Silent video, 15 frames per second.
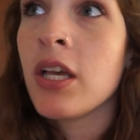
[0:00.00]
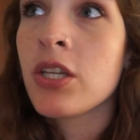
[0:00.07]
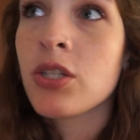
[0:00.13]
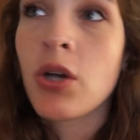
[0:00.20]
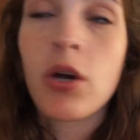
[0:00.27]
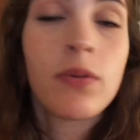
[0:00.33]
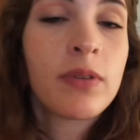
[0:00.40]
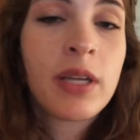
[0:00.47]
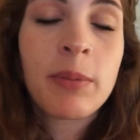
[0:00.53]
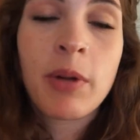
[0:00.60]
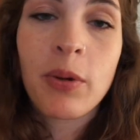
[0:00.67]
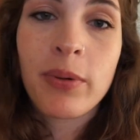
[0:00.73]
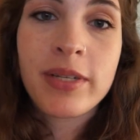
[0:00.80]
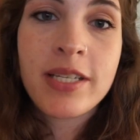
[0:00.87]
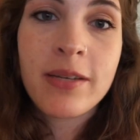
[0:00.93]
So hopefully I'm
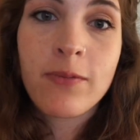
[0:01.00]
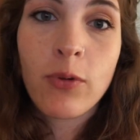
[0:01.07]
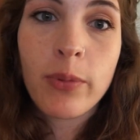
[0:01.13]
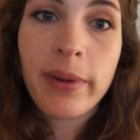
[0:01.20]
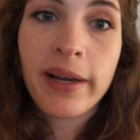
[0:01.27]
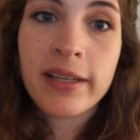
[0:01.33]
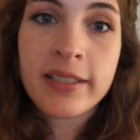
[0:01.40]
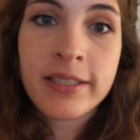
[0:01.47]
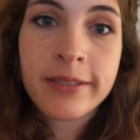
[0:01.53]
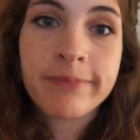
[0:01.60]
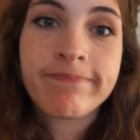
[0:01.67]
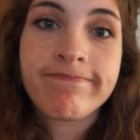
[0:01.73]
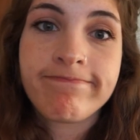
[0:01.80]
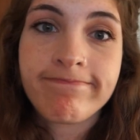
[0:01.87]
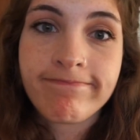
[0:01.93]
not wasting $4.
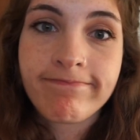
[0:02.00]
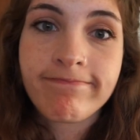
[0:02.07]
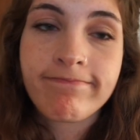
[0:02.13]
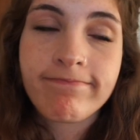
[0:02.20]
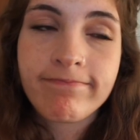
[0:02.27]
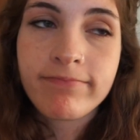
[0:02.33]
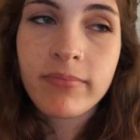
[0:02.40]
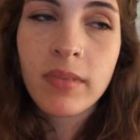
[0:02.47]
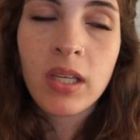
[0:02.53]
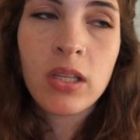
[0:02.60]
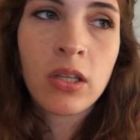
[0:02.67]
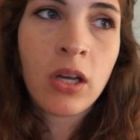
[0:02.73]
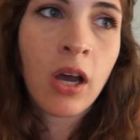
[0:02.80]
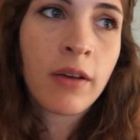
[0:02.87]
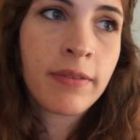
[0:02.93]
And
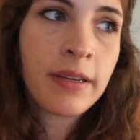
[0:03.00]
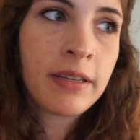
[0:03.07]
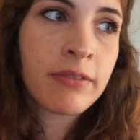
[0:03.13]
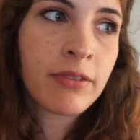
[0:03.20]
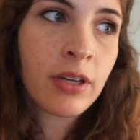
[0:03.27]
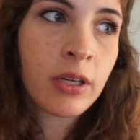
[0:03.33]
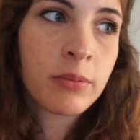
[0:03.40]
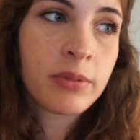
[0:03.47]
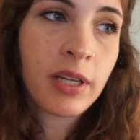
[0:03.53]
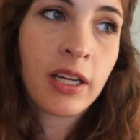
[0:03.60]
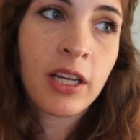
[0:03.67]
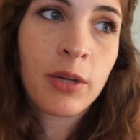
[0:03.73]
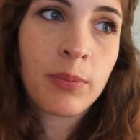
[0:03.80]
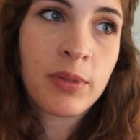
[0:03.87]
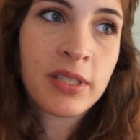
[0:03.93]
the coffee from
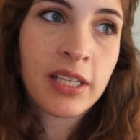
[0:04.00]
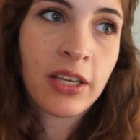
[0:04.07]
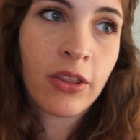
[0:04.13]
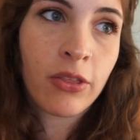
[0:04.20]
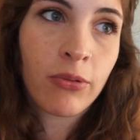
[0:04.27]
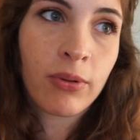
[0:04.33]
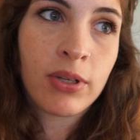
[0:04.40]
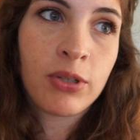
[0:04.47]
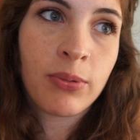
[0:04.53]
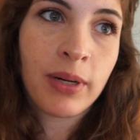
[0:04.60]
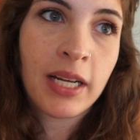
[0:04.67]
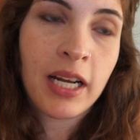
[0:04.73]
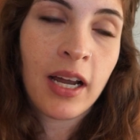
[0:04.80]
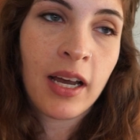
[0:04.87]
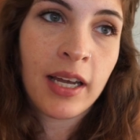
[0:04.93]
Dunkin' was like
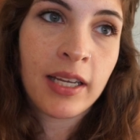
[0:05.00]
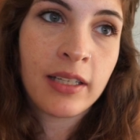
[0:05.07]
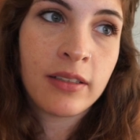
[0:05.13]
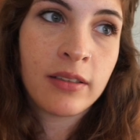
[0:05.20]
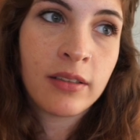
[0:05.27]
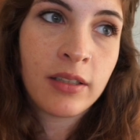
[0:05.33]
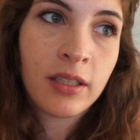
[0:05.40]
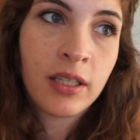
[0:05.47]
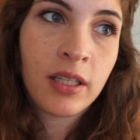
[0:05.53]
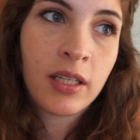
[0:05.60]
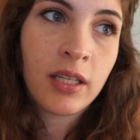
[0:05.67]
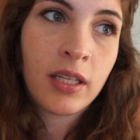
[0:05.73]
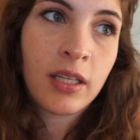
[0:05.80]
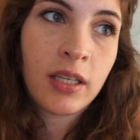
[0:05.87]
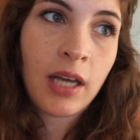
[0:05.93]
$3.29.
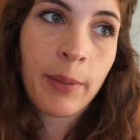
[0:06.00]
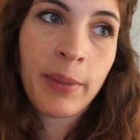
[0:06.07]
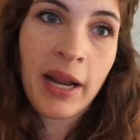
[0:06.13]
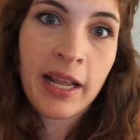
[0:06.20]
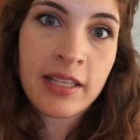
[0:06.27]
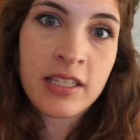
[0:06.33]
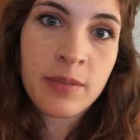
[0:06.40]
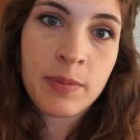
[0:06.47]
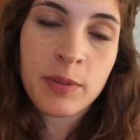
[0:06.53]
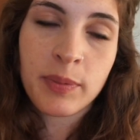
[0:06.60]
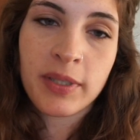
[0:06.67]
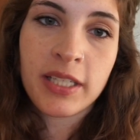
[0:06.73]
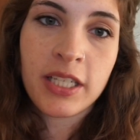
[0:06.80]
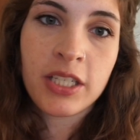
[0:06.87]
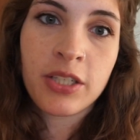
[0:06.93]
I'm gonna add some
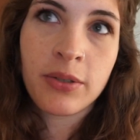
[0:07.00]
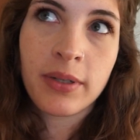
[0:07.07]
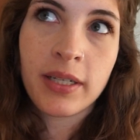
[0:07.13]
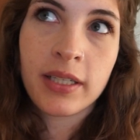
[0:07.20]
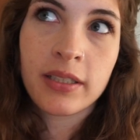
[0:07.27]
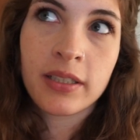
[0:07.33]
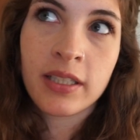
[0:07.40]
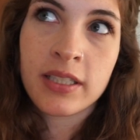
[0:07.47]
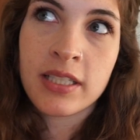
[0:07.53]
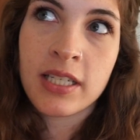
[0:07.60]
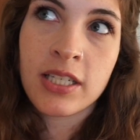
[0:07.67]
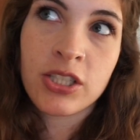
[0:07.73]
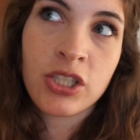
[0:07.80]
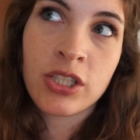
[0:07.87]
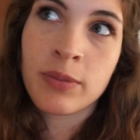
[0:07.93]
Splenda to it because it
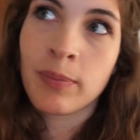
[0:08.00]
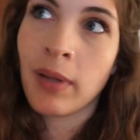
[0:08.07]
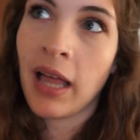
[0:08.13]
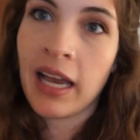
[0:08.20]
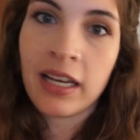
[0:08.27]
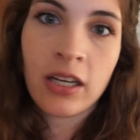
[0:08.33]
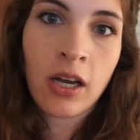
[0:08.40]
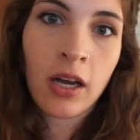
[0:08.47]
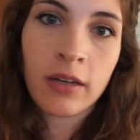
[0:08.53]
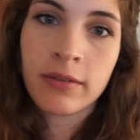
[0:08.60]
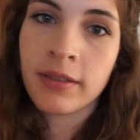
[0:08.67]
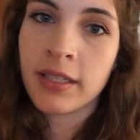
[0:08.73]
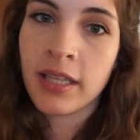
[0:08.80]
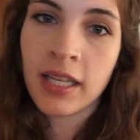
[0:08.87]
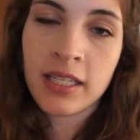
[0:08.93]
is just black
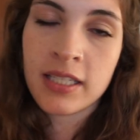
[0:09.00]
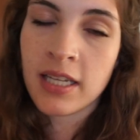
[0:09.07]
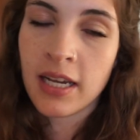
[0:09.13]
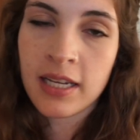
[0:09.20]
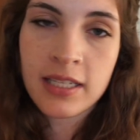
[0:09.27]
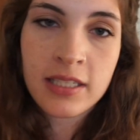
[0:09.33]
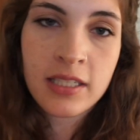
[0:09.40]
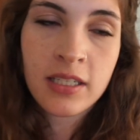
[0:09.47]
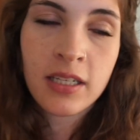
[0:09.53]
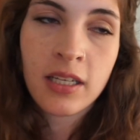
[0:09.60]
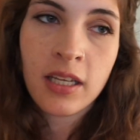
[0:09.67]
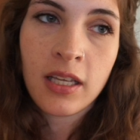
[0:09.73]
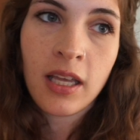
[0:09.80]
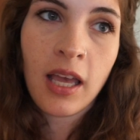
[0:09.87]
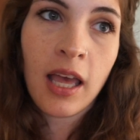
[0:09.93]
coffee that's iced.
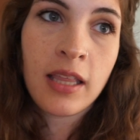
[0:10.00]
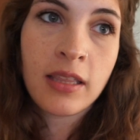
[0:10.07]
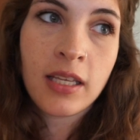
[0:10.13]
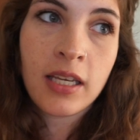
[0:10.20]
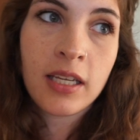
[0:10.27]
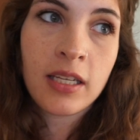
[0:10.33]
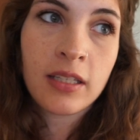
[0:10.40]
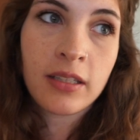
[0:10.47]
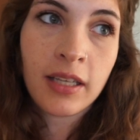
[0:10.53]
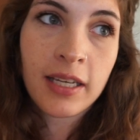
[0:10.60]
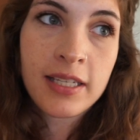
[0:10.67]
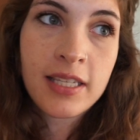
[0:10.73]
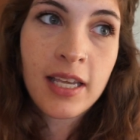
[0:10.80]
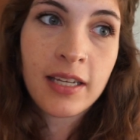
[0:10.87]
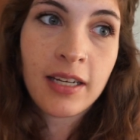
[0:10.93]
And then,
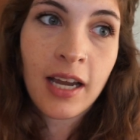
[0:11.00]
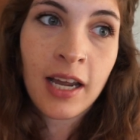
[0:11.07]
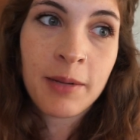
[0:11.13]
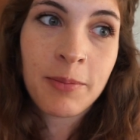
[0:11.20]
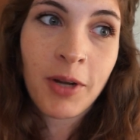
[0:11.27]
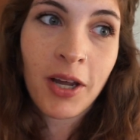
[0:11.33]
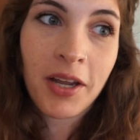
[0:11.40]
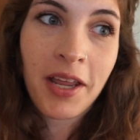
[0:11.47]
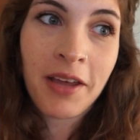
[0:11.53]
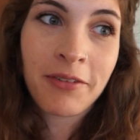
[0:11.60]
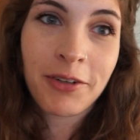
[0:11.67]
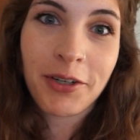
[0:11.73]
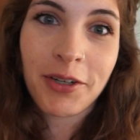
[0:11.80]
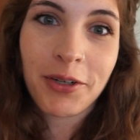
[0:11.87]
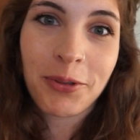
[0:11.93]
like I said, I'm not
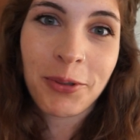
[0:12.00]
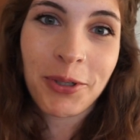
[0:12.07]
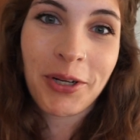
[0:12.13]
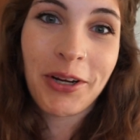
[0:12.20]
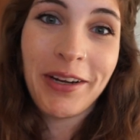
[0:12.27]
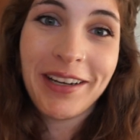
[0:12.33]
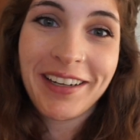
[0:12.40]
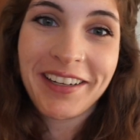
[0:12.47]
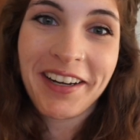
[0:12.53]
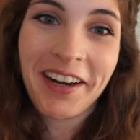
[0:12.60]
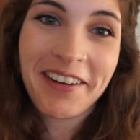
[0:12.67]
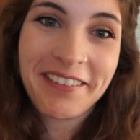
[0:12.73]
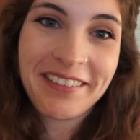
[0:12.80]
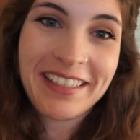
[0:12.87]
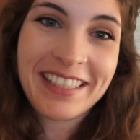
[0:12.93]
ever ordering
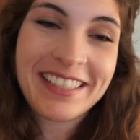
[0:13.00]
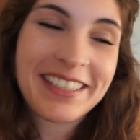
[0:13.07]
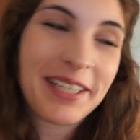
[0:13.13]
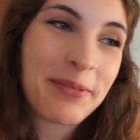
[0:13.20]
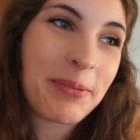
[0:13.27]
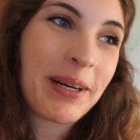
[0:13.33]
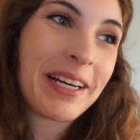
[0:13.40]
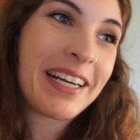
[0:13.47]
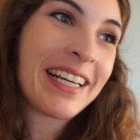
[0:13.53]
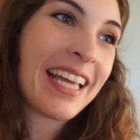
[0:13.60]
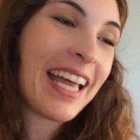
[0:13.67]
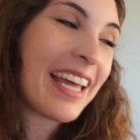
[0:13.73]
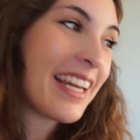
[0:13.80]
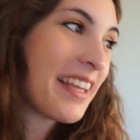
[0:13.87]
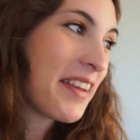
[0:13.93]
coffee somewhere
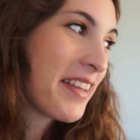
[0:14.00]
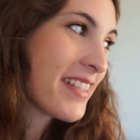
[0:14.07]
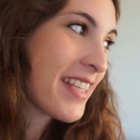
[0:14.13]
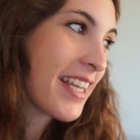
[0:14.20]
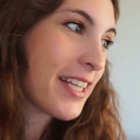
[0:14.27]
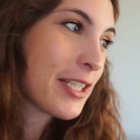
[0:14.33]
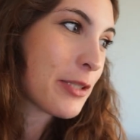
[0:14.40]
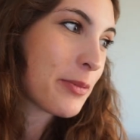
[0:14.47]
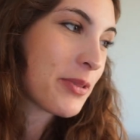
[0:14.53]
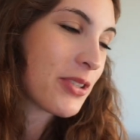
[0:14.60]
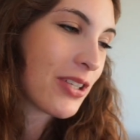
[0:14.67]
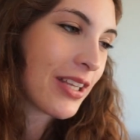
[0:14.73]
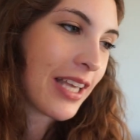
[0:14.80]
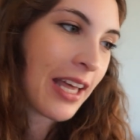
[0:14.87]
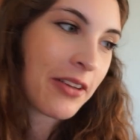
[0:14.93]
again unless I can splurge
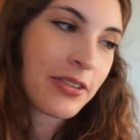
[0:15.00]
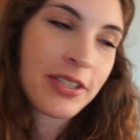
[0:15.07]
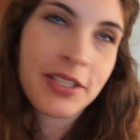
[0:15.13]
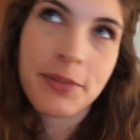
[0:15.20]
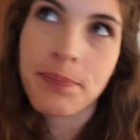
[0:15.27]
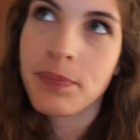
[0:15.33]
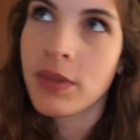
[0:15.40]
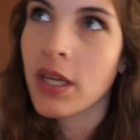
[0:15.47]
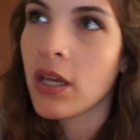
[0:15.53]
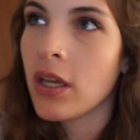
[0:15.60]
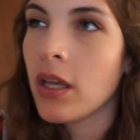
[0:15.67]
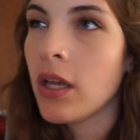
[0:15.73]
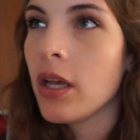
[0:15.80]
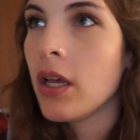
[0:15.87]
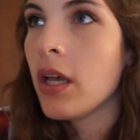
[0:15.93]
on the calories.
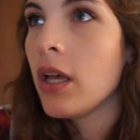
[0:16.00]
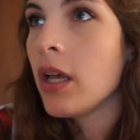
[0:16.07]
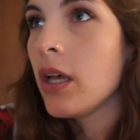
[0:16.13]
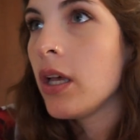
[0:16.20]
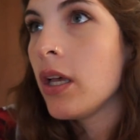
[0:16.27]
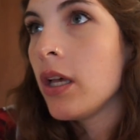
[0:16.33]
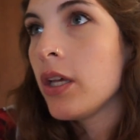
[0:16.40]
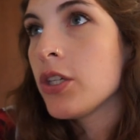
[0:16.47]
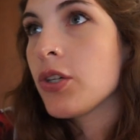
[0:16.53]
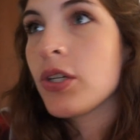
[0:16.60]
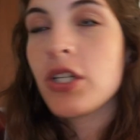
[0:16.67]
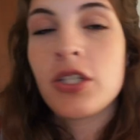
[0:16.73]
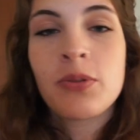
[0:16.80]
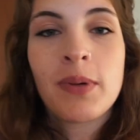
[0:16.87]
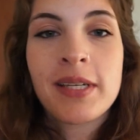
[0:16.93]
So I
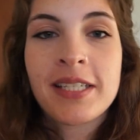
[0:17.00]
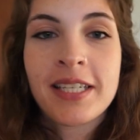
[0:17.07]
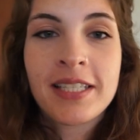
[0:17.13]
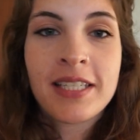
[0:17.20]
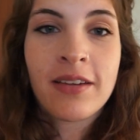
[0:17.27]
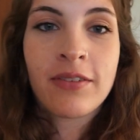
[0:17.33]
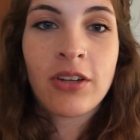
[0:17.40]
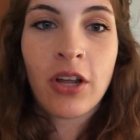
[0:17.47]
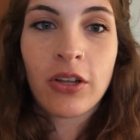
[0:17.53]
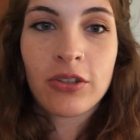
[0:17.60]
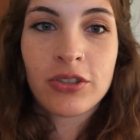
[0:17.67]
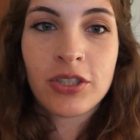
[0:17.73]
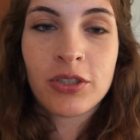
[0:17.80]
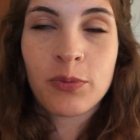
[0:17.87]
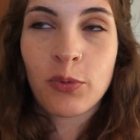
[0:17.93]
just wasted $7
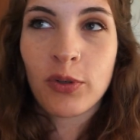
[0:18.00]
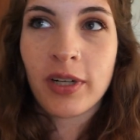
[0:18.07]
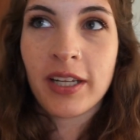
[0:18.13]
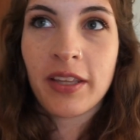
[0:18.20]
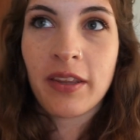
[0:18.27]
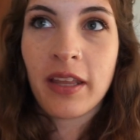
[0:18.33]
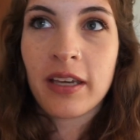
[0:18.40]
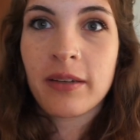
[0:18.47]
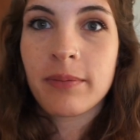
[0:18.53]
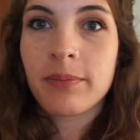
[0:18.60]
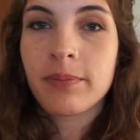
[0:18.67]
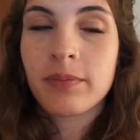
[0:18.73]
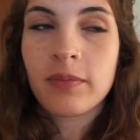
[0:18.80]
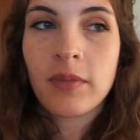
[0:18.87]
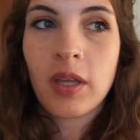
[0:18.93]
this morning in like
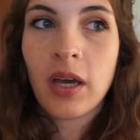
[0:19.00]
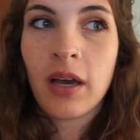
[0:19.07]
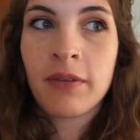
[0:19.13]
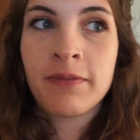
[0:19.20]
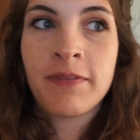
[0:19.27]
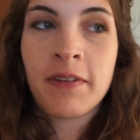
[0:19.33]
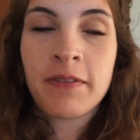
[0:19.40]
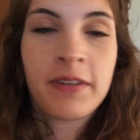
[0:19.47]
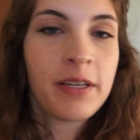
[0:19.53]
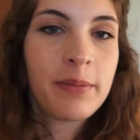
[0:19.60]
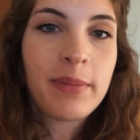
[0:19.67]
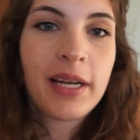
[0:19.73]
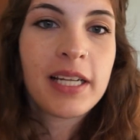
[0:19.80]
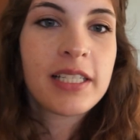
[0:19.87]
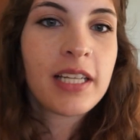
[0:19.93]
a
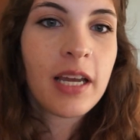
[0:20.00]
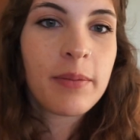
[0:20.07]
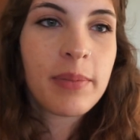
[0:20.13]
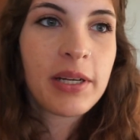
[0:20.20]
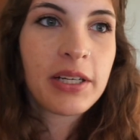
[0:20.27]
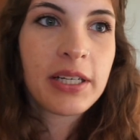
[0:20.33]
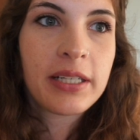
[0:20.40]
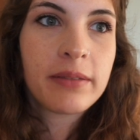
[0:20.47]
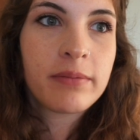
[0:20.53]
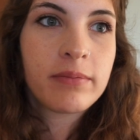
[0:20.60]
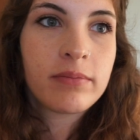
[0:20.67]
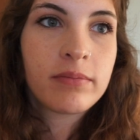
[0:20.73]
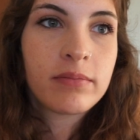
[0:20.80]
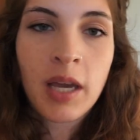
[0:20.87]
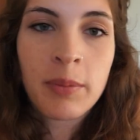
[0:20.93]
15-minute time period.
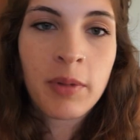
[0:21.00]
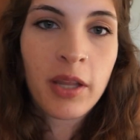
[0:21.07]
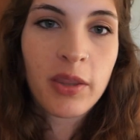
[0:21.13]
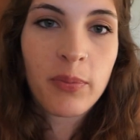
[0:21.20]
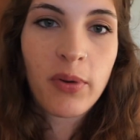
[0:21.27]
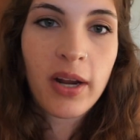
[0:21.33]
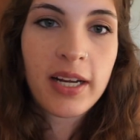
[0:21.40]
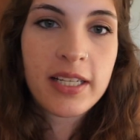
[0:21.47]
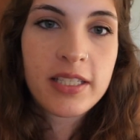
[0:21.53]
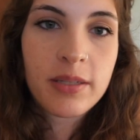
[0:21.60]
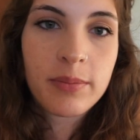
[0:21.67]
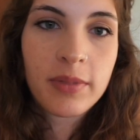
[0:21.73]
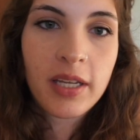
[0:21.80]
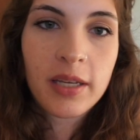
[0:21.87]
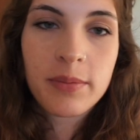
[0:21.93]
I'm not the brightest
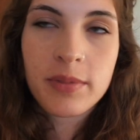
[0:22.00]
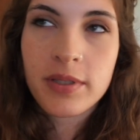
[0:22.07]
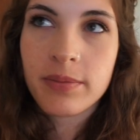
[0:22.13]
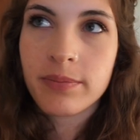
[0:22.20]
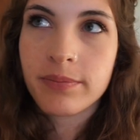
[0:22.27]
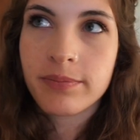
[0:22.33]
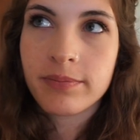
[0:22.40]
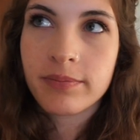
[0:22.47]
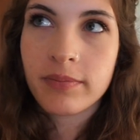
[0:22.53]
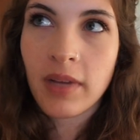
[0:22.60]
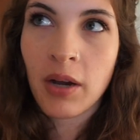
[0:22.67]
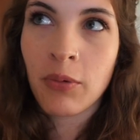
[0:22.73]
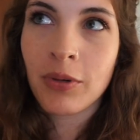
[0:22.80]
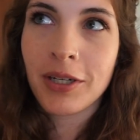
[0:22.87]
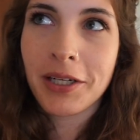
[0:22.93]
sometimes.
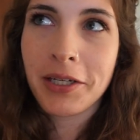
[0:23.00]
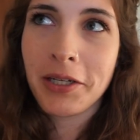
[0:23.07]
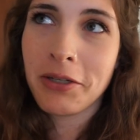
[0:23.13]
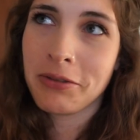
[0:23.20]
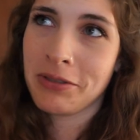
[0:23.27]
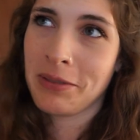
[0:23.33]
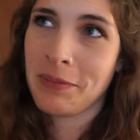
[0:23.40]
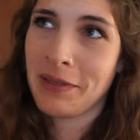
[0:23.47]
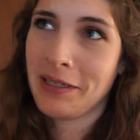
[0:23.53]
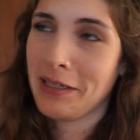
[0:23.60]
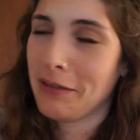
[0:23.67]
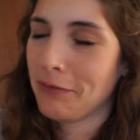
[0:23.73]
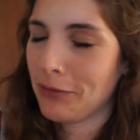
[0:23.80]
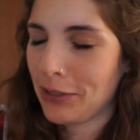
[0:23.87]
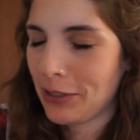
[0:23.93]
I wanted to do something
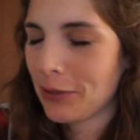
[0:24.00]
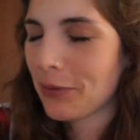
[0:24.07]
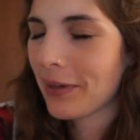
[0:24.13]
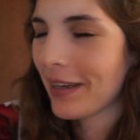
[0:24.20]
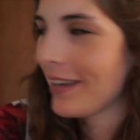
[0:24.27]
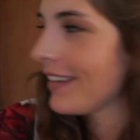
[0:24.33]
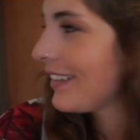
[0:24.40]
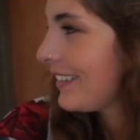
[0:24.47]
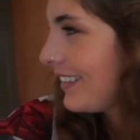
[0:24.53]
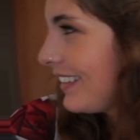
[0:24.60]
different, okay?